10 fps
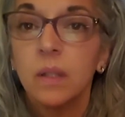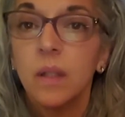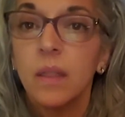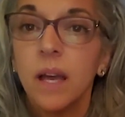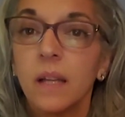
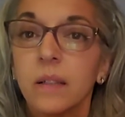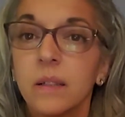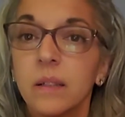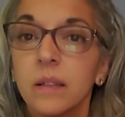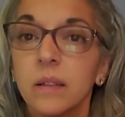That
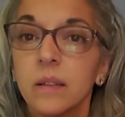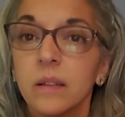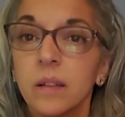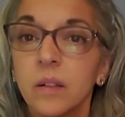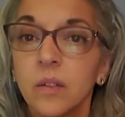
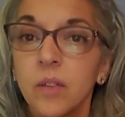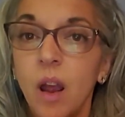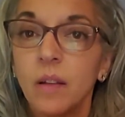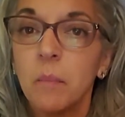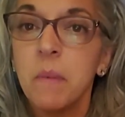little star
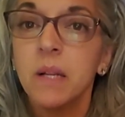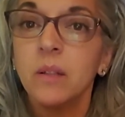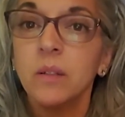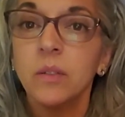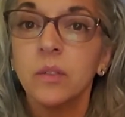in the
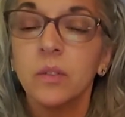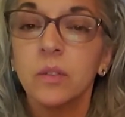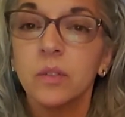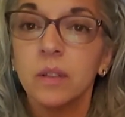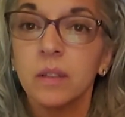middles
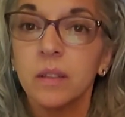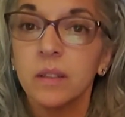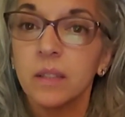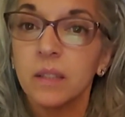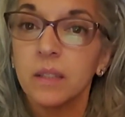that
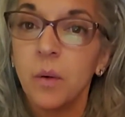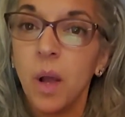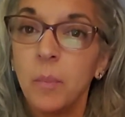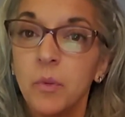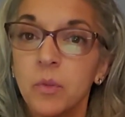
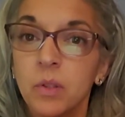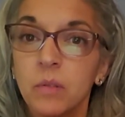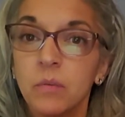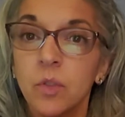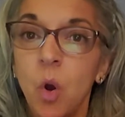helps you to
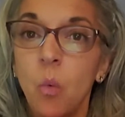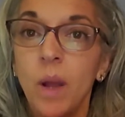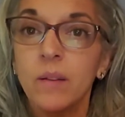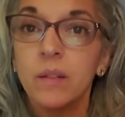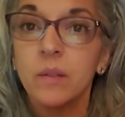know
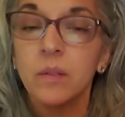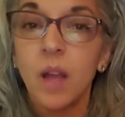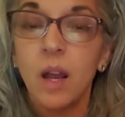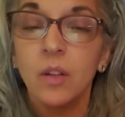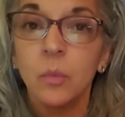when to
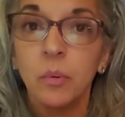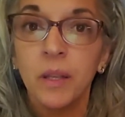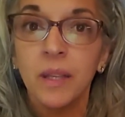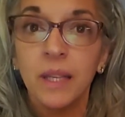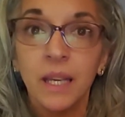start your
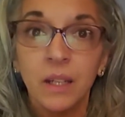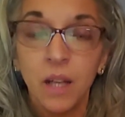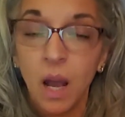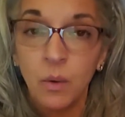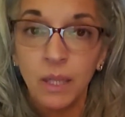breathing in and
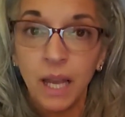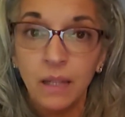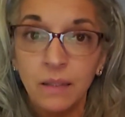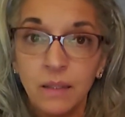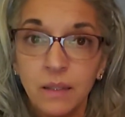out
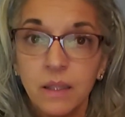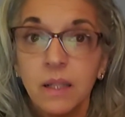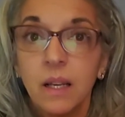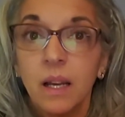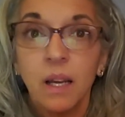again.
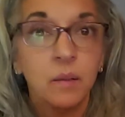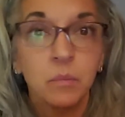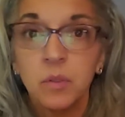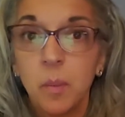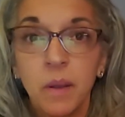
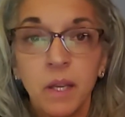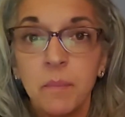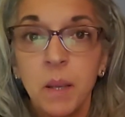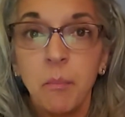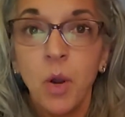So it can
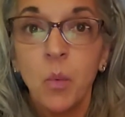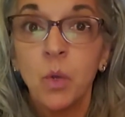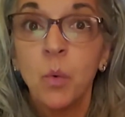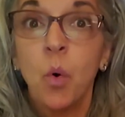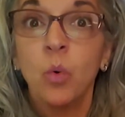be a point where
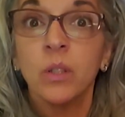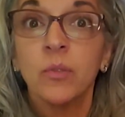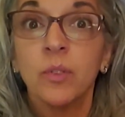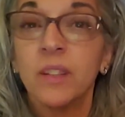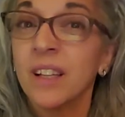you hold it
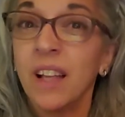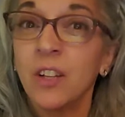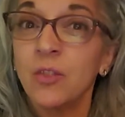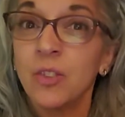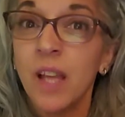for a little
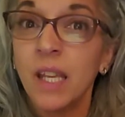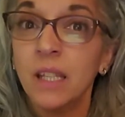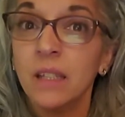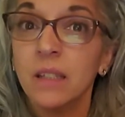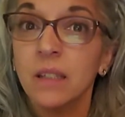extra second,
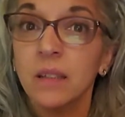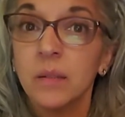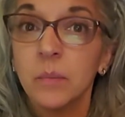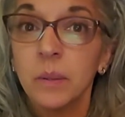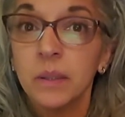
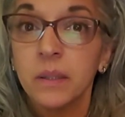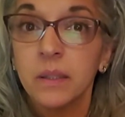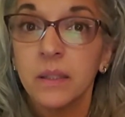but